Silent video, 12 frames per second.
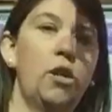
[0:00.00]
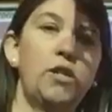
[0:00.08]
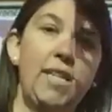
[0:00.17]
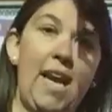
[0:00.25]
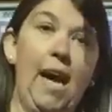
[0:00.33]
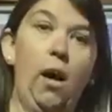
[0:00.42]
our
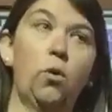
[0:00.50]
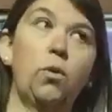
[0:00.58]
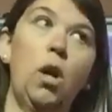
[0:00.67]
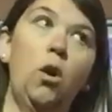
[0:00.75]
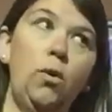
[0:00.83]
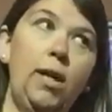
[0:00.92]

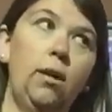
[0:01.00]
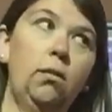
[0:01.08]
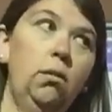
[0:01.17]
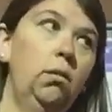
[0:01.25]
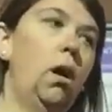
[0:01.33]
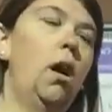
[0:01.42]
town,
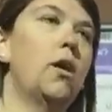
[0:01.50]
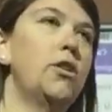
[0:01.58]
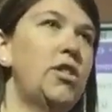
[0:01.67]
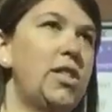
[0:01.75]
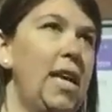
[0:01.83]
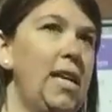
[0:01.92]
O'Neill, our
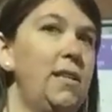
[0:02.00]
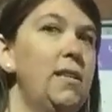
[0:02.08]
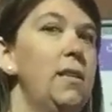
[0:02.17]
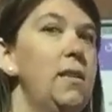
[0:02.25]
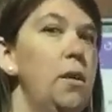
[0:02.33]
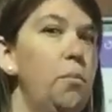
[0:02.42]

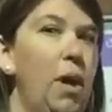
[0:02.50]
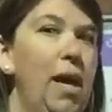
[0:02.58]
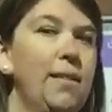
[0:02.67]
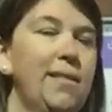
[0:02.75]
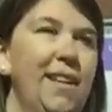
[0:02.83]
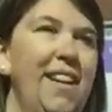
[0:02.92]
state,
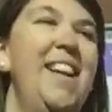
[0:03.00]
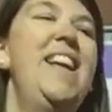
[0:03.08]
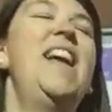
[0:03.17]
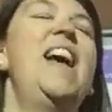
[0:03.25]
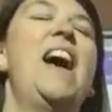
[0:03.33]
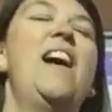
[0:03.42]
Nebraska,
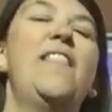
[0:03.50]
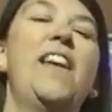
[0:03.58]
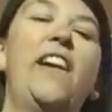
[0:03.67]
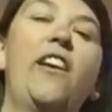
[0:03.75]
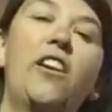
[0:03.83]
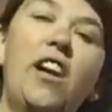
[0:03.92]
and
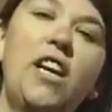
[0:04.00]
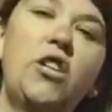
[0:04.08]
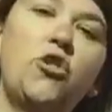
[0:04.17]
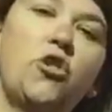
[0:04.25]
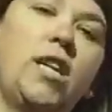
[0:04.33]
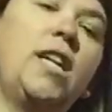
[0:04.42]
then our
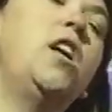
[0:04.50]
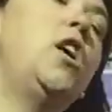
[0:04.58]
country,